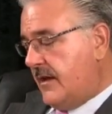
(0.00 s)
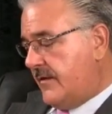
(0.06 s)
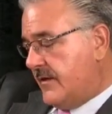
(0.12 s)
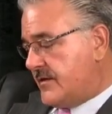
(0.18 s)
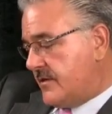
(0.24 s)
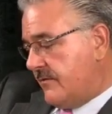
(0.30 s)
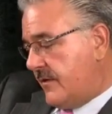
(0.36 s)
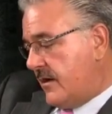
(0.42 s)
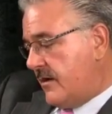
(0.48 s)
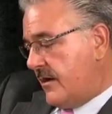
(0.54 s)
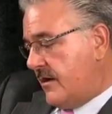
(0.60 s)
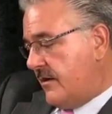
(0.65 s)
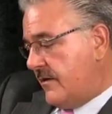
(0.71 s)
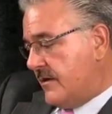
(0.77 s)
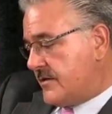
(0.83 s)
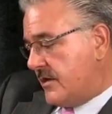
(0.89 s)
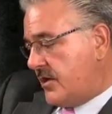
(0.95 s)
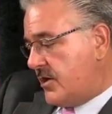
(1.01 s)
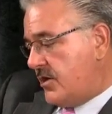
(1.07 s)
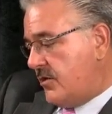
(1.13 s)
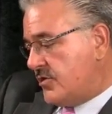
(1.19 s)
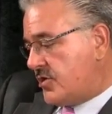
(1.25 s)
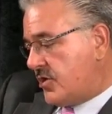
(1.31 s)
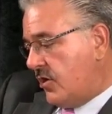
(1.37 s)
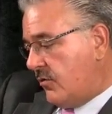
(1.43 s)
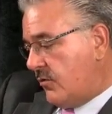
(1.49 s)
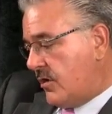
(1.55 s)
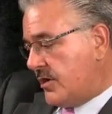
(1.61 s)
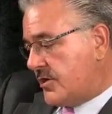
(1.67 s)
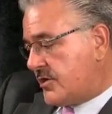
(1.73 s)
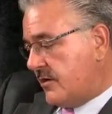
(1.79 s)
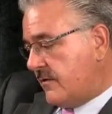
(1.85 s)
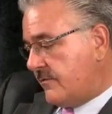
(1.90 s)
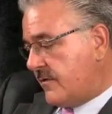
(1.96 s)
And there's a huge
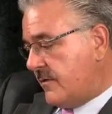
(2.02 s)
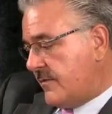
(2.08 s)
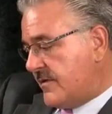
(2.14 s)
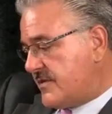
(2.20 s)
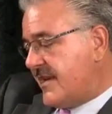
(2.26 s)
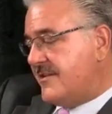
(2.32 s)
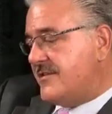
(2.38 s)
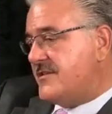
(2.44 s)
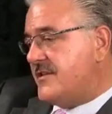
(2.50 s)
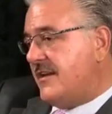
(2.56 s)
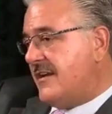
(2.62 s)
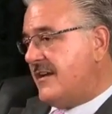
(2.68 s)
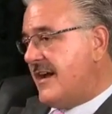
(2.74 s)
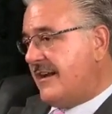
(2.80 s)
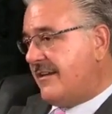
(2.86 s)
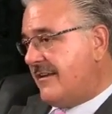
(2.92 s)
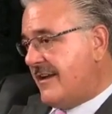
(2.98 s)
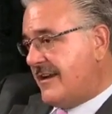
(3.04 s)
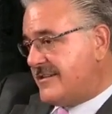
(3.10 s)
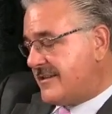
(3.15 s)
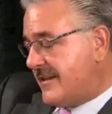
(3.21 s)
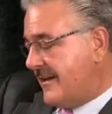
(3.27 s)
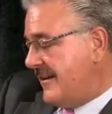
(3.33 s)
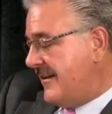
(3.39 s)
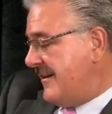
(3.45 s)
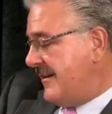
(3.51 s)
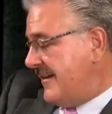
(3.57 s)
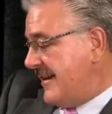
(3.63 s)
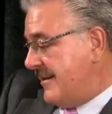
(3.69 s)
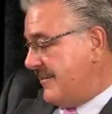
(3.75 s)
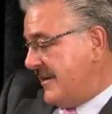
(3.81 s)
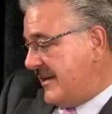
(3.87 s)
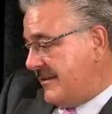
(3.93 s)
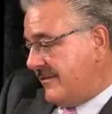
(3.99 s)
coercion from the sentencing guidelines.
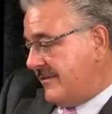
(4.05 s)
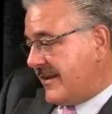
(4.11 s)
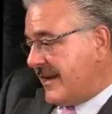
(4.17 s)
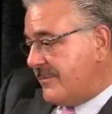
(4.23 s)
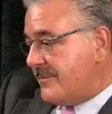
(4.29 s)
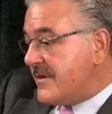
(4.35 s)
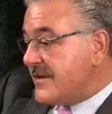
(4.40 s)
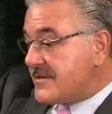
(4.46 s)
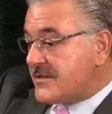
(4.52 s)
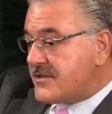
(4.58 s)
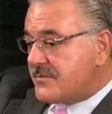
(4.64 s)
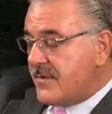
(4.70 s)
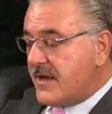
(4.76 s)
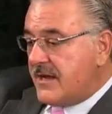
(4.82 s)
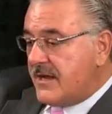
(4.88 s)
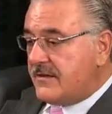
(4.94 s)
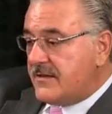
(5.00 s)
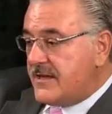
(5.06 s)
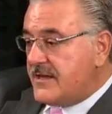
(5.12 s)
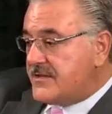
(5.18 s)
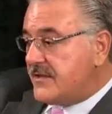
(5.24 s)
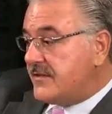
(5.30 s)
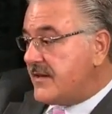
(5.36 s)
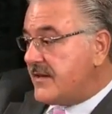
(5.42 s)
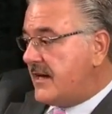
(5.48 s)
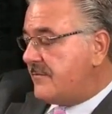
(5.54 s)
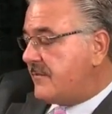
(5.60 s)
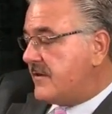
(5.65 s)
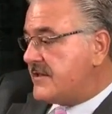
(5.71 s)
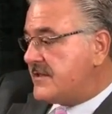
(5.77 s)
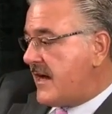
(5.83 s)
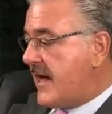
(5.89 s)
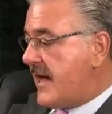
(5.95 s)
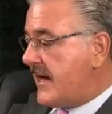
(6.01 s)
I mean, you've got a businessman, he's indicted
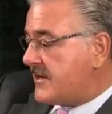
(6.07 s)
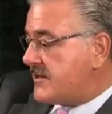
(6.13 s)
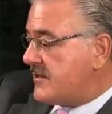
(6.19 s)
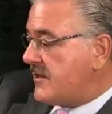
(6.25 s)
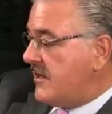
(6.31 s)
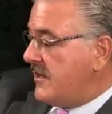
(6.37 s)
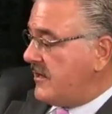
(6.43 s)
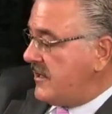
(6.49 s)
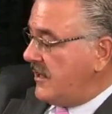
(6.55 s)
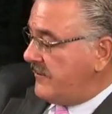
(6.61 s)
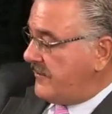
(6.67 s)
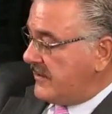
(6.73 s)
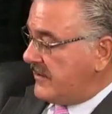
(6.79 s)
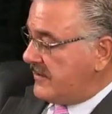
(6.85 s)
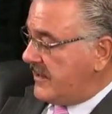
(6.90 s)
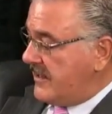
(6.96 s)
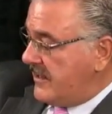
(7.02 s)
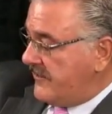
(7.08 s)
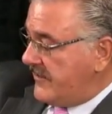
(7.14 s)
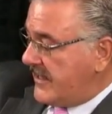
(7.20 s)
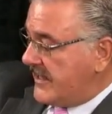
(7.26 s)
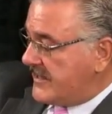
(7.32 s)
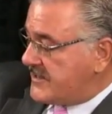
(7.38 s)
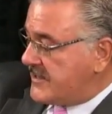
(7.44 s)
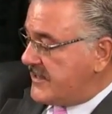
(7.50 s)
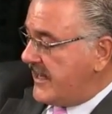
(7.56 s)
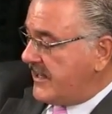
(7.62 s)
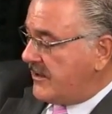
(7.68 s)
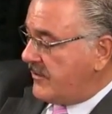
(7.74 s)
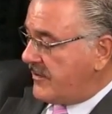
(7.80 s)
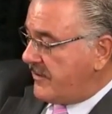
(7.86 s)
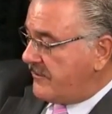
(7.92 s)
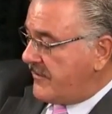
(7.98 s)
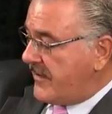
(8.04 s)
for tax. If he gets
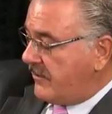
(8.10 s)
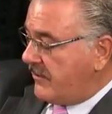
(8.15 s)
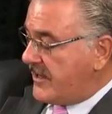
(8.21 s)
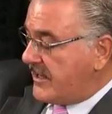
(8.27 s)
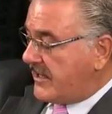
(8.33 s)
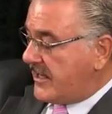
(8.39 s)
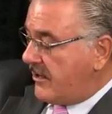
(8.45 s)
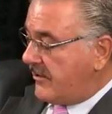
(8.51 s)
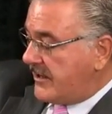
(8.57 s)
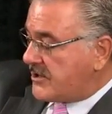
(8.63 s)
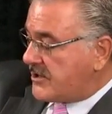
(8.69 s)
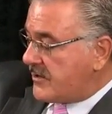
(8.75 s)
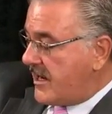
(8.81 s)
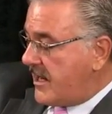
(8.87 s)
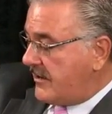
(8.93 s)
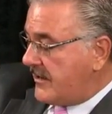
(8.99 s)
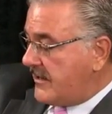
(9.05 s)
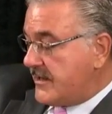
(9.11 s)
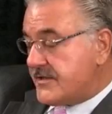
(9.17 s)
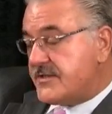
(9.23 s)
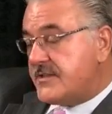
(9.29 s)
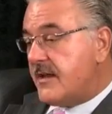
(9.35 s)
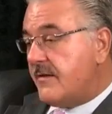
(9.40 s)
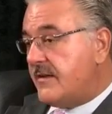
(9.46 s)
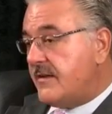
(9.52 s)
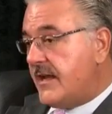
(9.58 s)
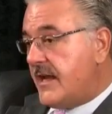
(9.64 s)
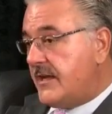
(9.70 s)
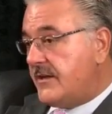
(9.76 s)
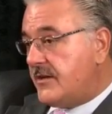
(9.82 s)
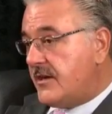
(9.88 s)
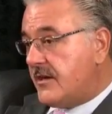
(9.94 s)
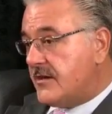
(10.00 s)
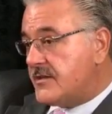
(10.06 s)
dinged with a felony count at trial, he does 7 to
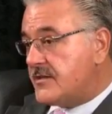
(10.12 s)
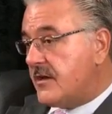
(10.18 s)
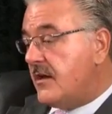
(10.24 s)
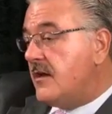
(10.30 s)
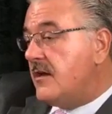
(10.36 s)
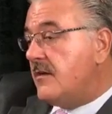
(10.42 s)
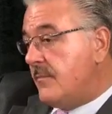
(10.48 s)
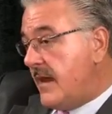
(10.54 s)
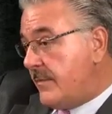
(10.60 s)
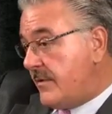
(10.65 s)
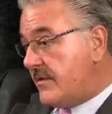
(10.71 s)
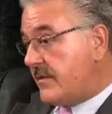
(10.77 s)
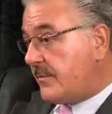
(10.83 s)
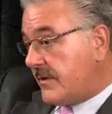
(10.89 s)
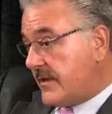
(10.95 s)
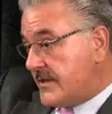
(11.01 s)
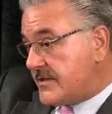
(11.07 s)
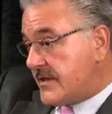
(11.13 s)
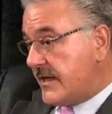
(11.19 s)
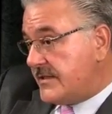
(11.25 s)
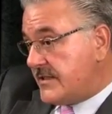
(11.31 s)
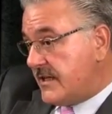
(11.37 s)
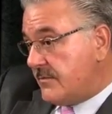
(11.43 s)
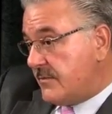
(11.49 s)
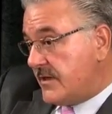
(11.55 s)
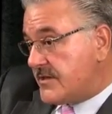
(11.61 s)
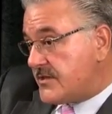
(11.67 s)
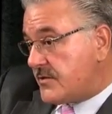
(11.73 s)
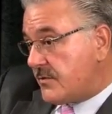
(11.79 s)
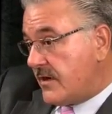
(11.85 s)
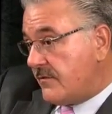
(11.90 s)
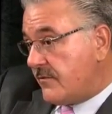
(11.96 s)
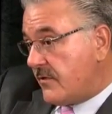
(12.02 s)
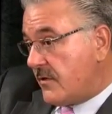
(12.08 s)
8 years. Maybe the plea's 18 months,
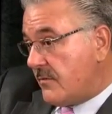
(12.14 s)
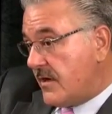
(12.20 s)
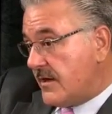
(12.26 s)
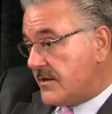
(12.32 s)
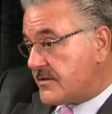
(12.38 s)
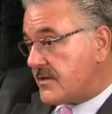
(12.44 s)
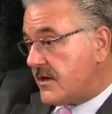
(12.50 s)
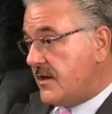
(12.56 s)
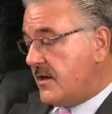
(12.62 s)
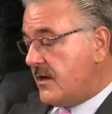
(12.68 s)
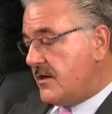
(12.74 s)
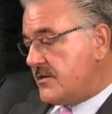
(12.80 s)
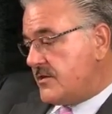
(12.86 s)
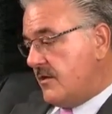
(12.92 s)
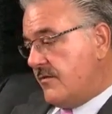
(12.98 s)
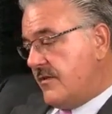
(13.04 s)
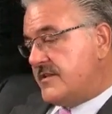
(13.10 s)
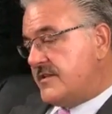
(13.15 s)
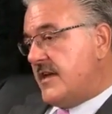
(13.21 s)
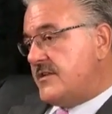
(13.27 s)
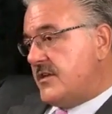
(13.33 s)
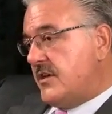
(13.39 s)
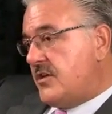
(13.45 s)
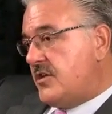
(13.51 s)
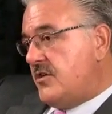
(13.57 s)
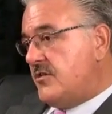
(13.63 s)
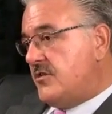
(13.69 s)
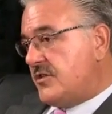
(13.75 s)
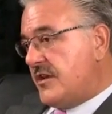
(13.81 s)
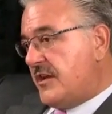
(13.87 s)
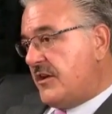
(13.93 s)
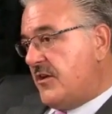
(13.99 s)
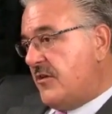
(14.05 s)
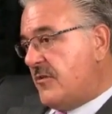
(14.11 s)
24 months. So this has a
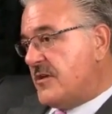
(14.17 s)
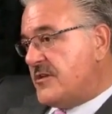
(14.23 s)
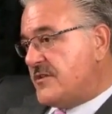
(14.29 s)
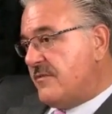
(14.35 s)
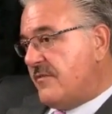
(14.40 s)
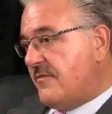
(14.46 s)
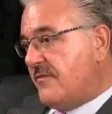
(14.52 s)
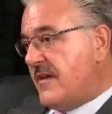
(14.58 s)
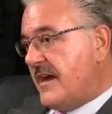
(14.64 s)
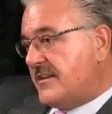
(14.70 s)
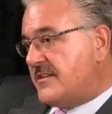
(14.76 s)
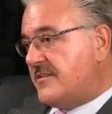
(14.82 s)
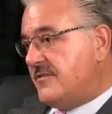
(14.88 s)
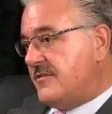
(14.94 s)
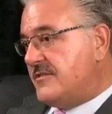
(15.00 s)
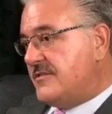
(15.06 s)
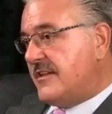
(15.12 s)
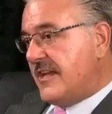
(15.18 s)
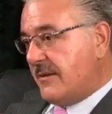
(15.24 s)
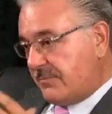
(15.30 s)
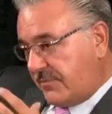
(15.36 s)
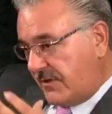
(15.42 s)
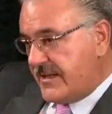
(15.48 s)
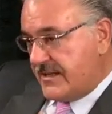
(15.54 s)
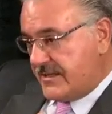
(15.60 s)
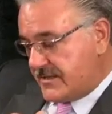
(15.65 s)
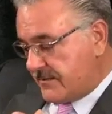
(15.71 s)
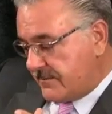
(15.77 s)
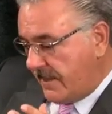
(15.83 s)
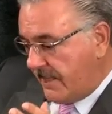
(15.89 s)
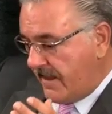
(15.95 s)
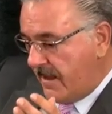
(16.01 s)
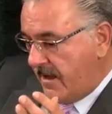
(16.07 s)
hugely coercive effect to get pleas.